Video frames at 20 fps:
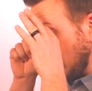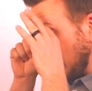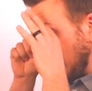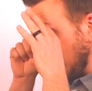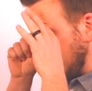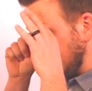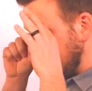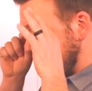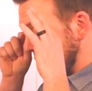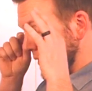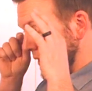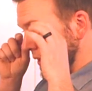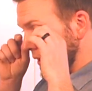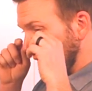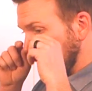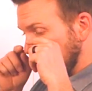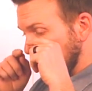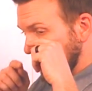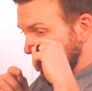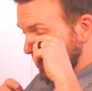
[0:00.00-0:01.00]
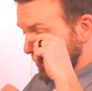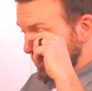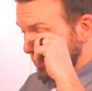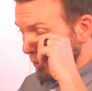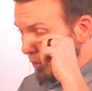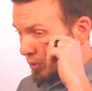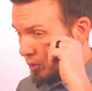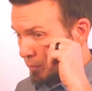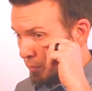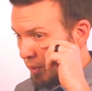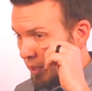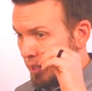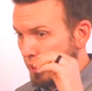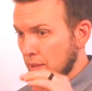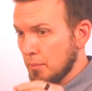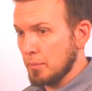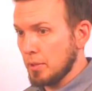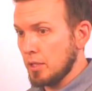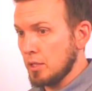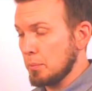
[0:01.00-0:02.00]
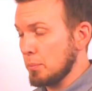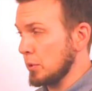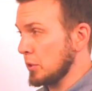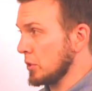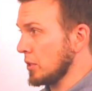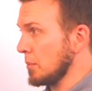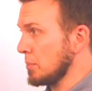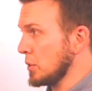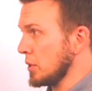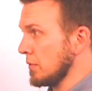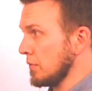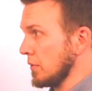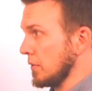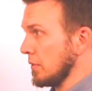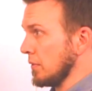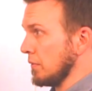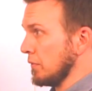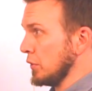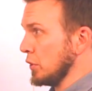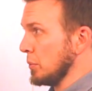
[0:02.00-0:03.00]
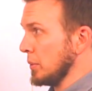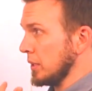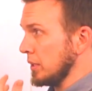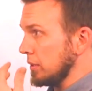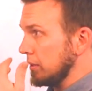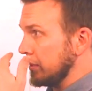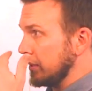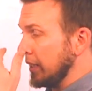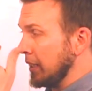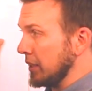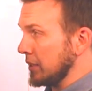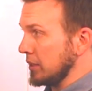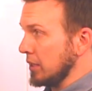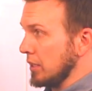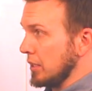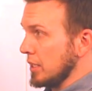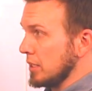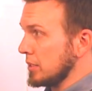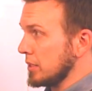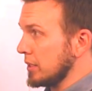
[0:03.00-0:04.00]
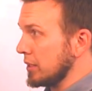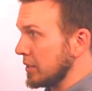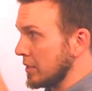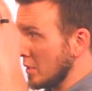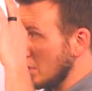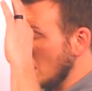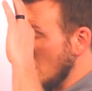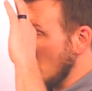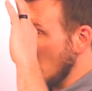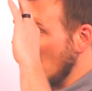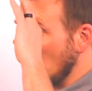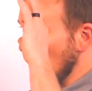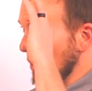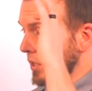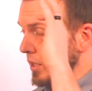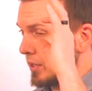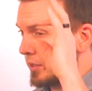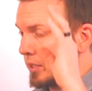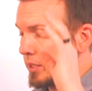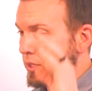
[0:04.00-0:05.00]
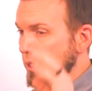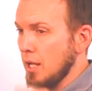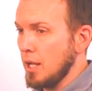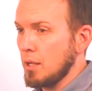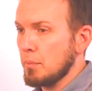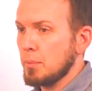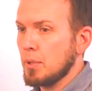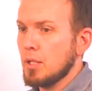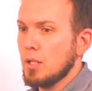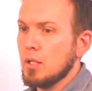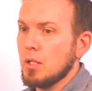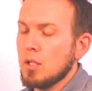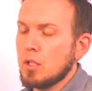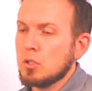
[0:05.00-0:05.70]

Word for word: things is towards the bottom and the prescription for viewing things in the distance are on the top.